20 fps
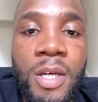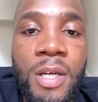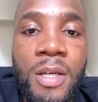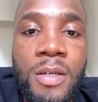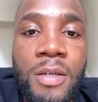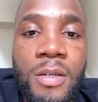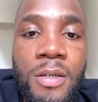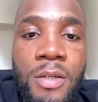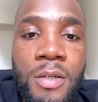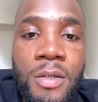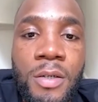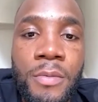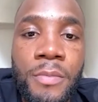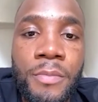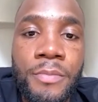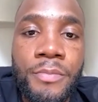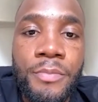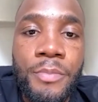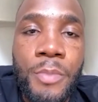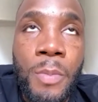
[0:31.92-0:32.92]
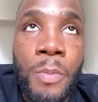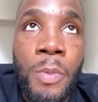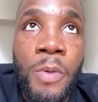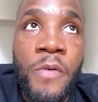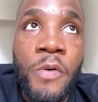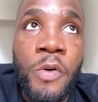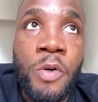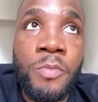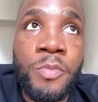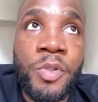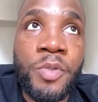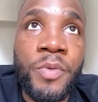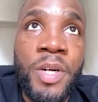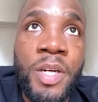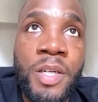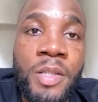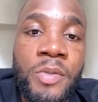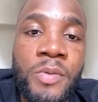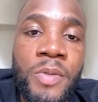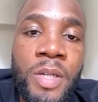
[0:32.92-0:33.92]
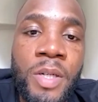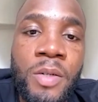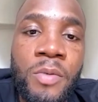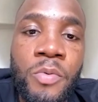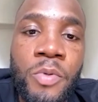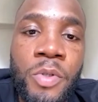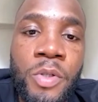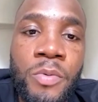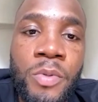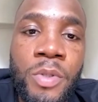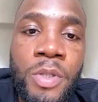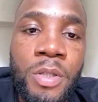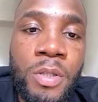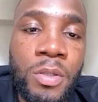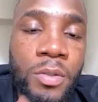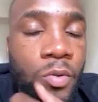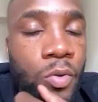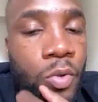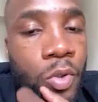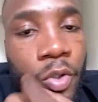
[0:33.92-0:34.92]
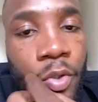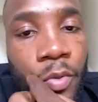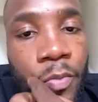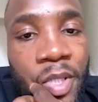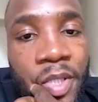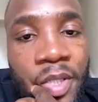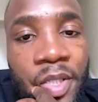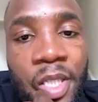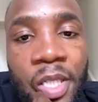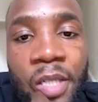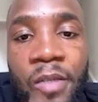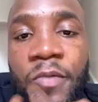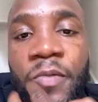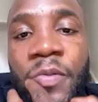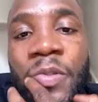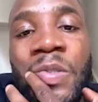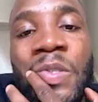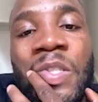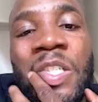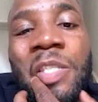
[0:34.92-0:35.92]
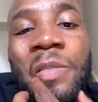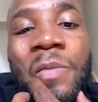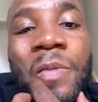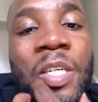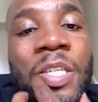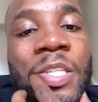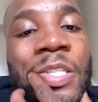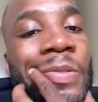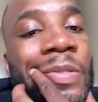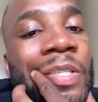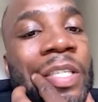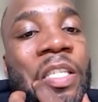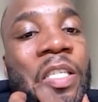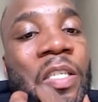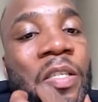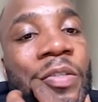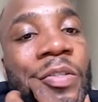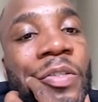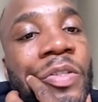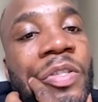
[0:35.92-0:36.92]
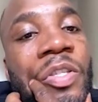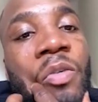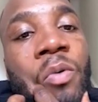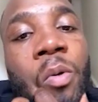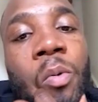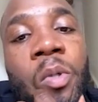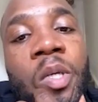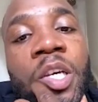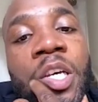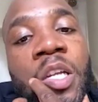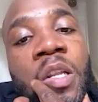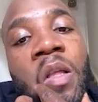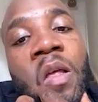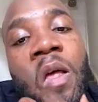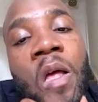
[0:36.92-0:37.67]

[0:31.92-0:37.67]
My brother comes around as well, and we do bits together, and that's about it really. Just doing what we can.